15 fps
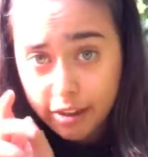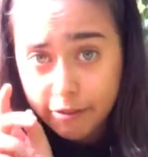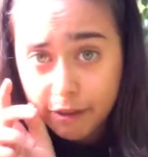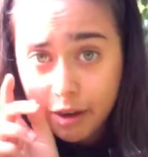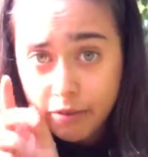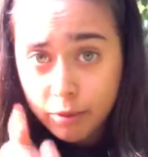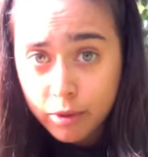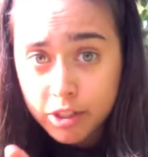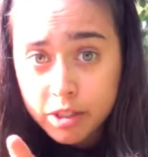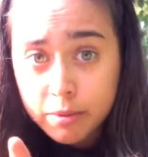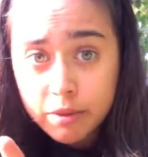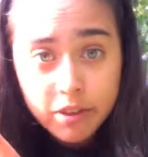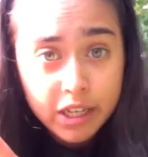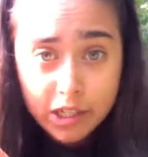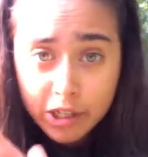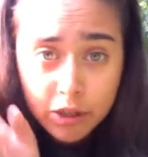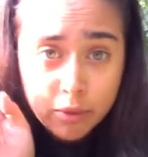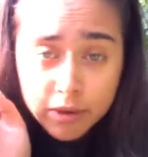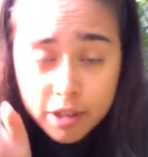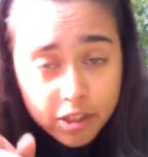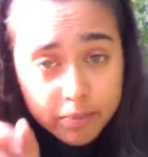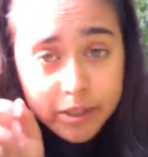if you haven't watched the movie and you don't
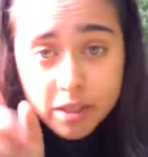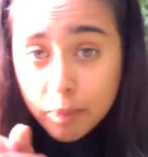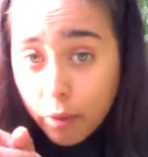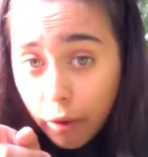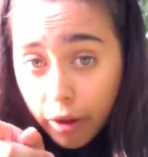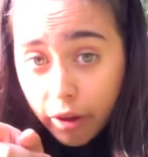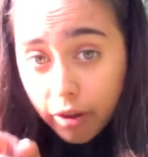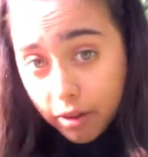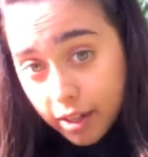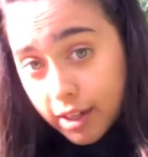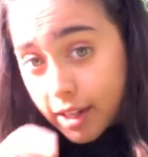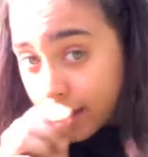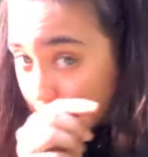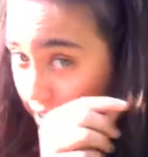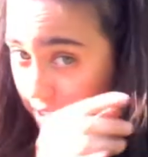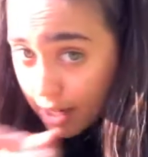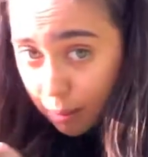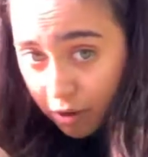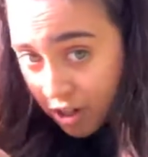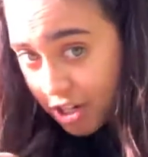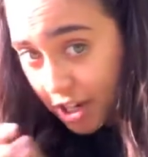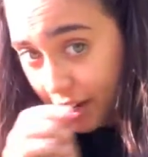want it to be spoiled, stop
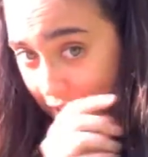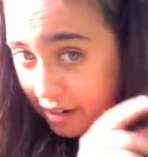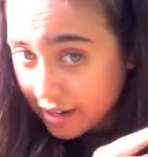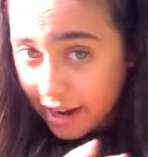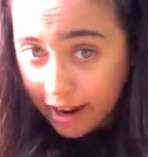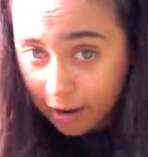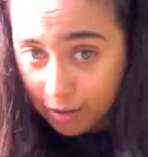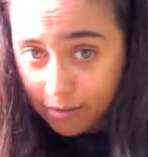watching now.